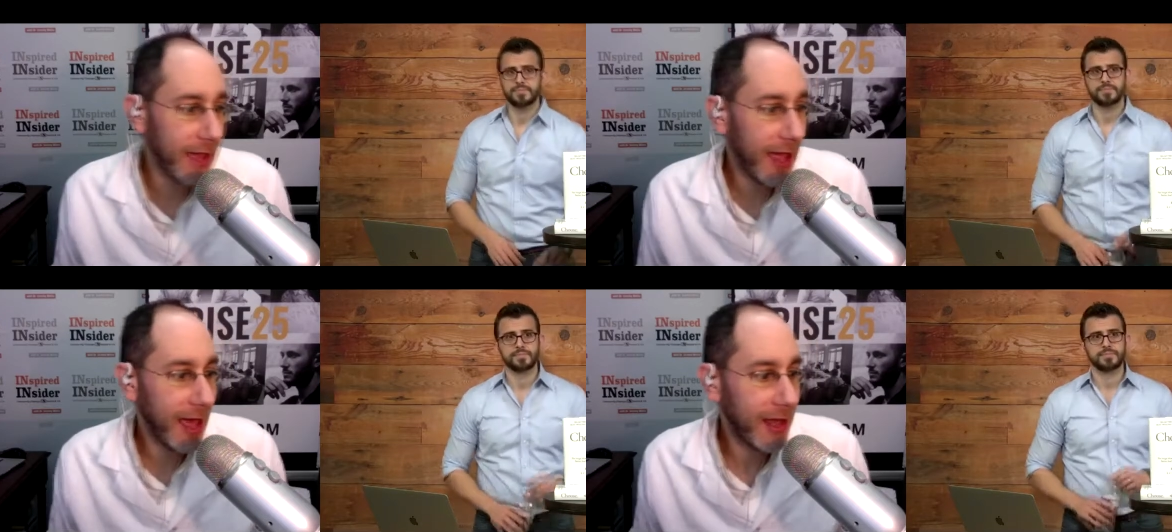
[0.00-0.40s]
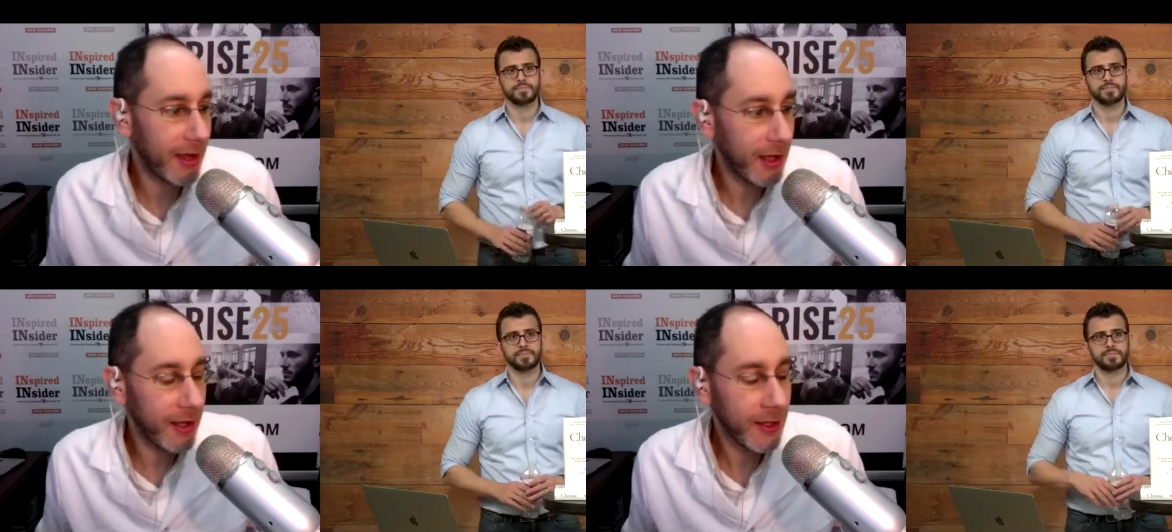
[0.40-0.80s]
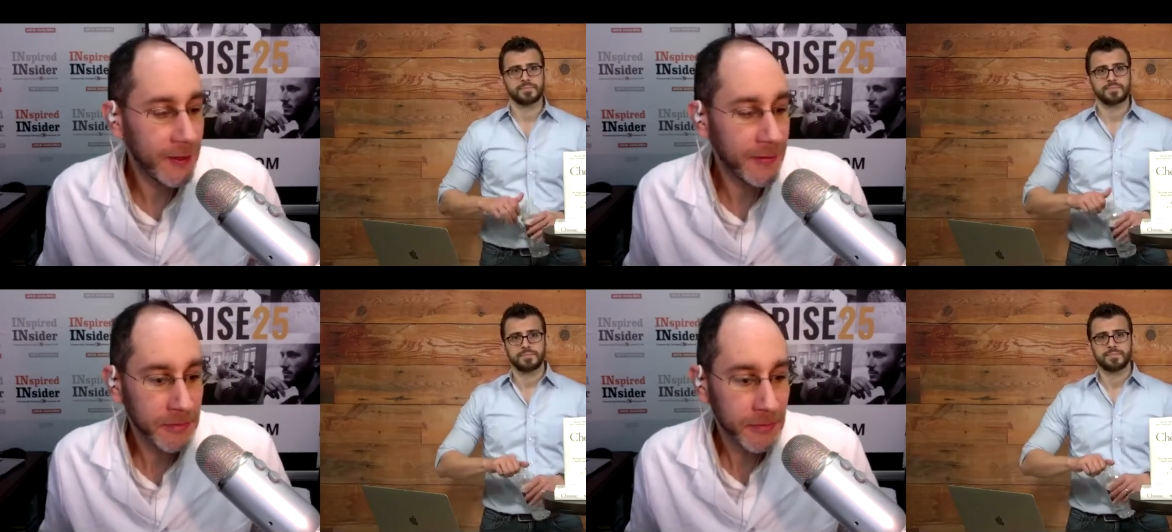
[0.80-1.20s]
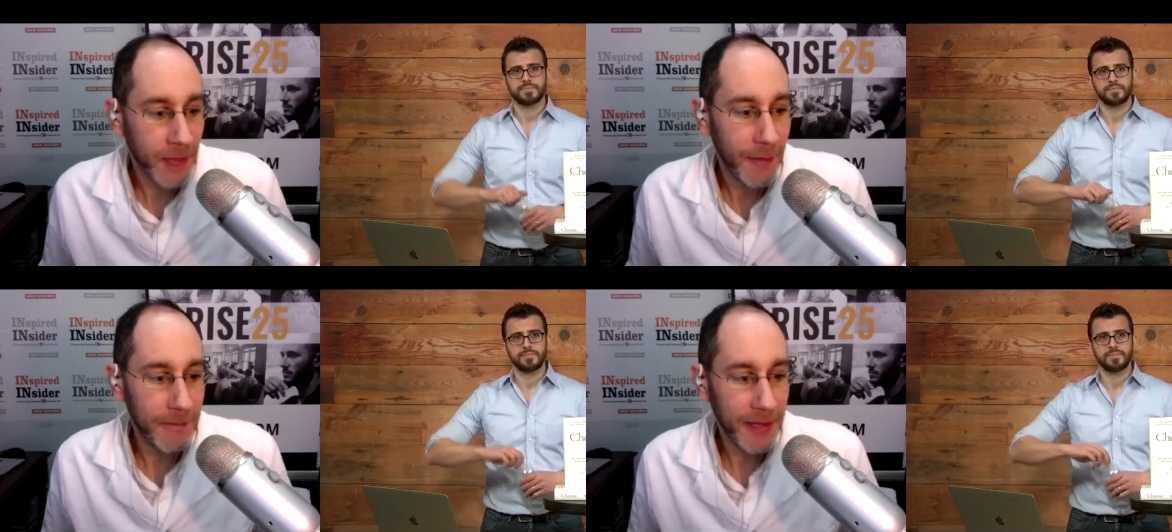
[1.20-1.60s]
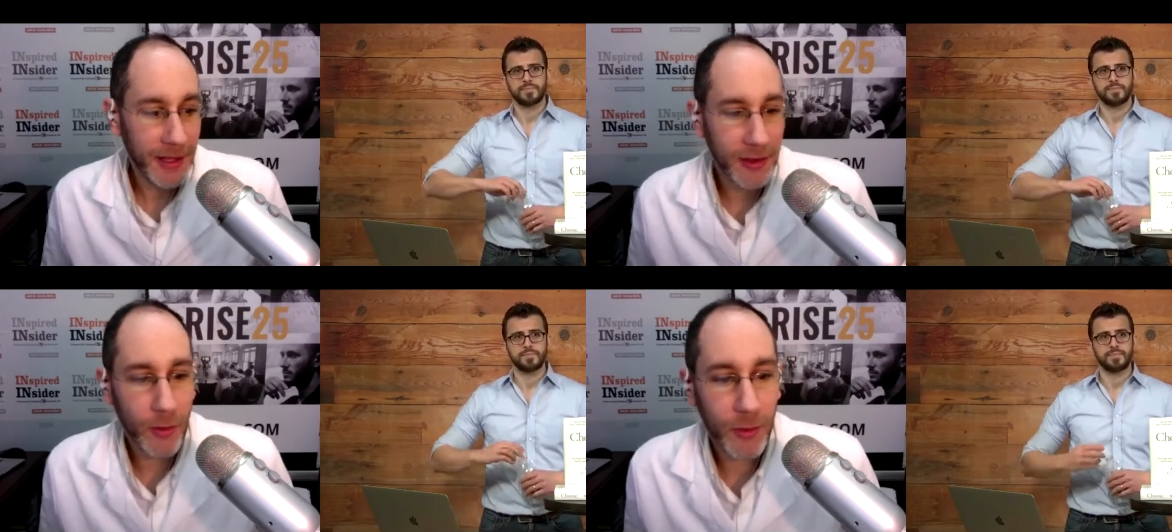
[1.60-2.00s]
Speaker 1: They had a
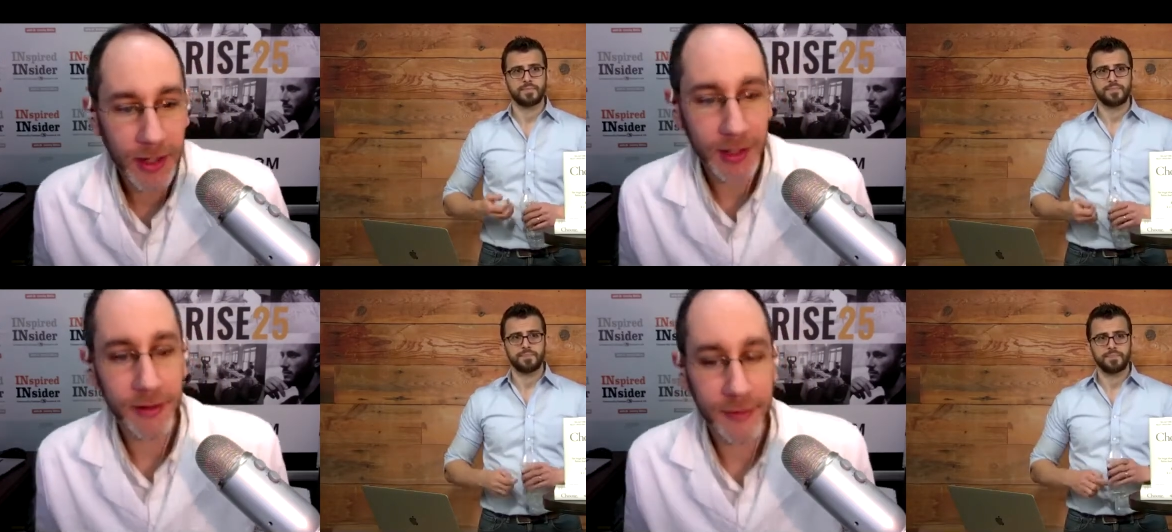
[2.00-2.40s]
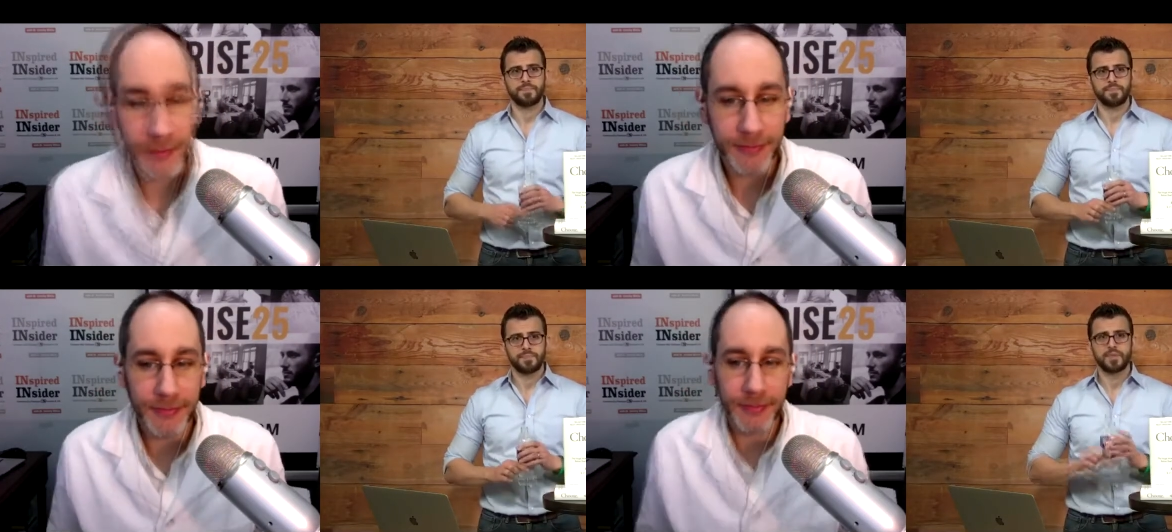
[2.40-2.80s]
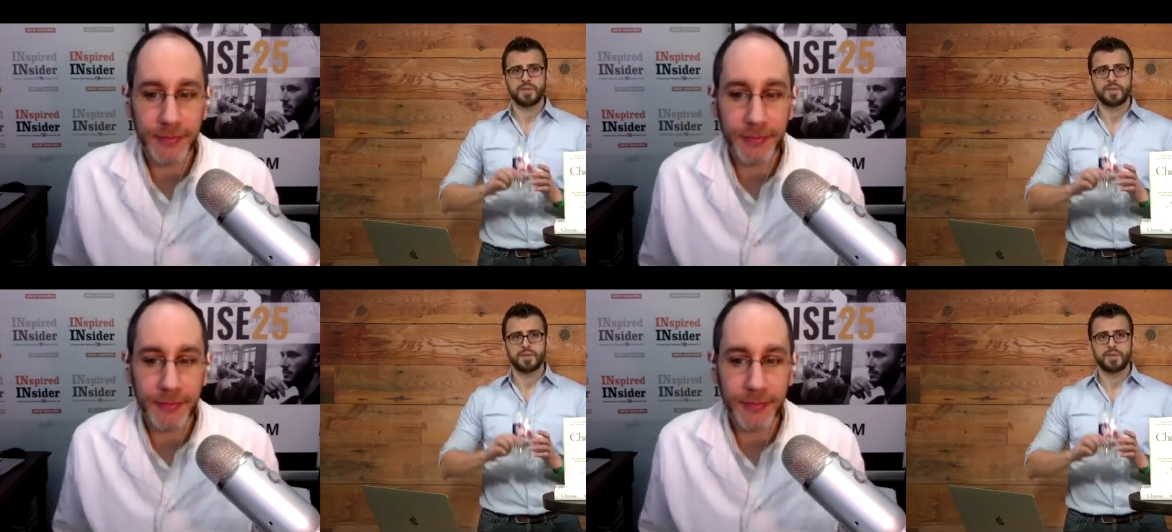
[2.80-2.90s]
Bitcoin